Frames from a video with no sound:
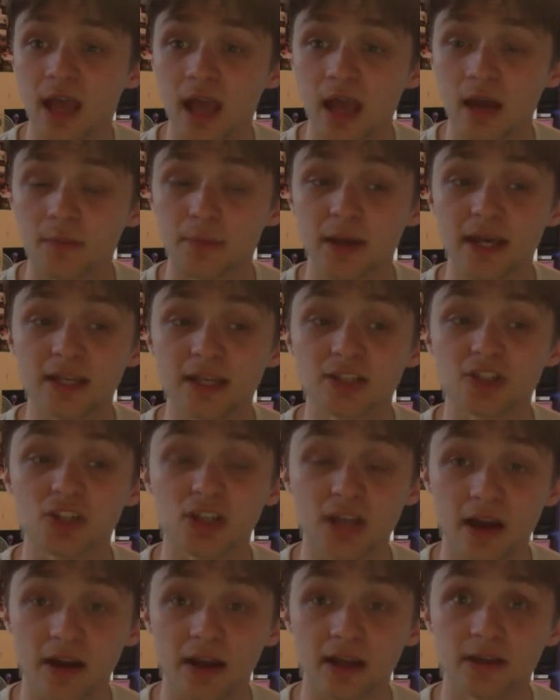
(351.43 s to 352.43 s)
But it's
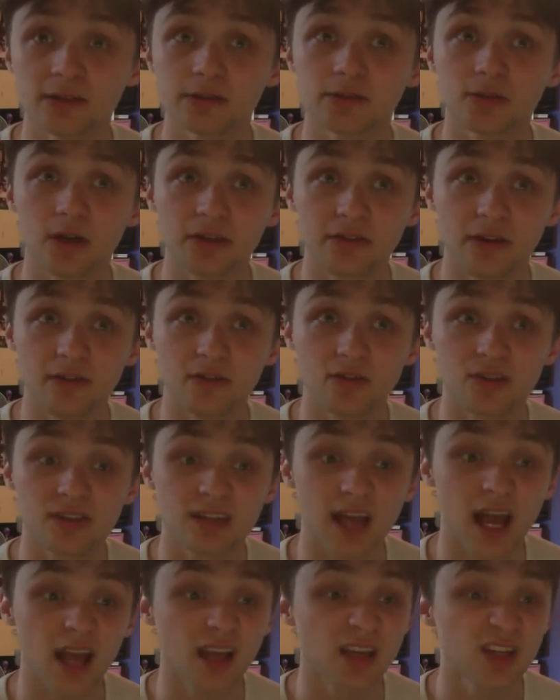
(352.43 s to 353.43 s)
generic, 2500
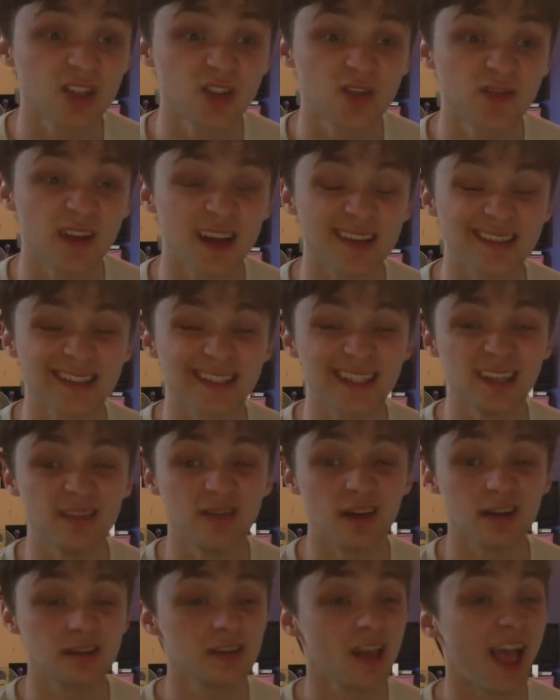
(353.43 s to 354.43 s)
attack, 2000
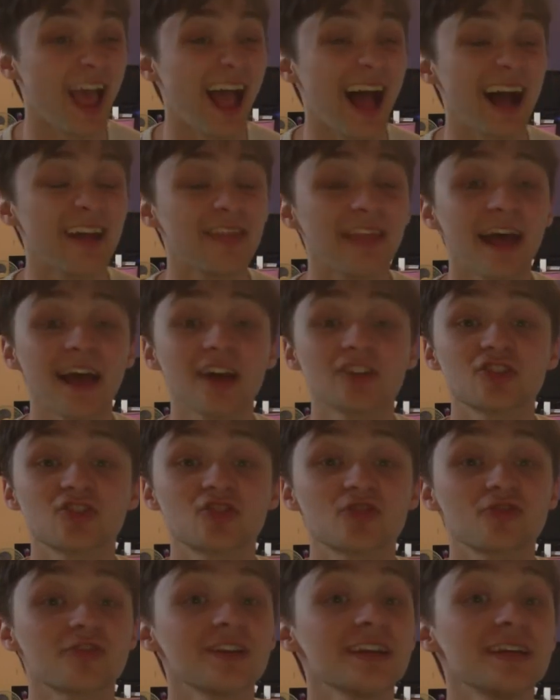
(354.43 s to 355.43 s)
defense. And that
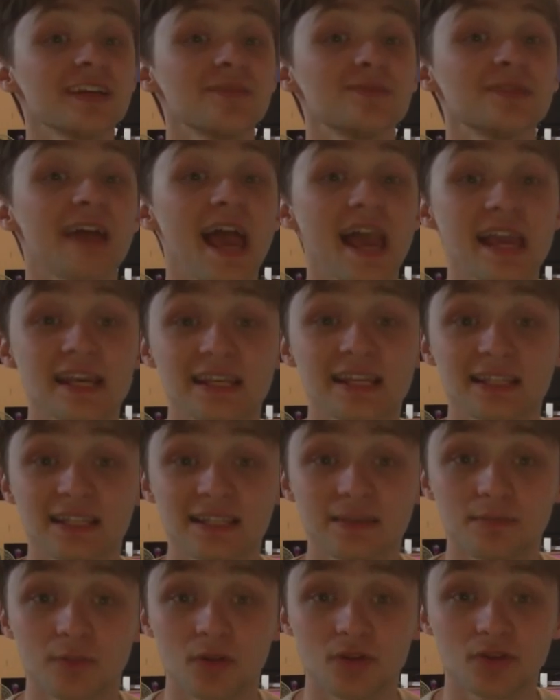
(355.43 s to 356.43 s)
screams
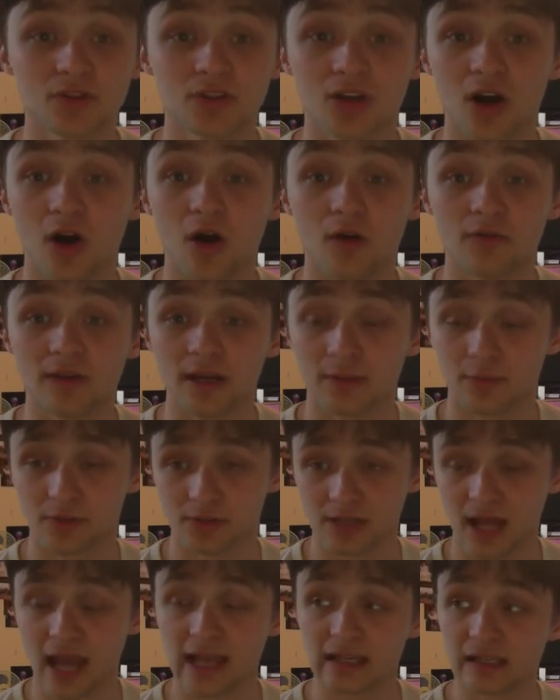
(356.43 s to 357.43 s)
ace monster of a
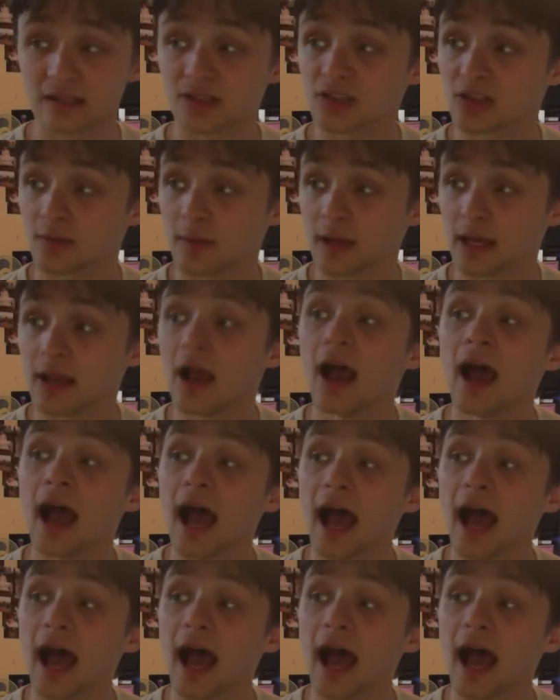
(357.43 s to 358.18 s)
protagonist to me.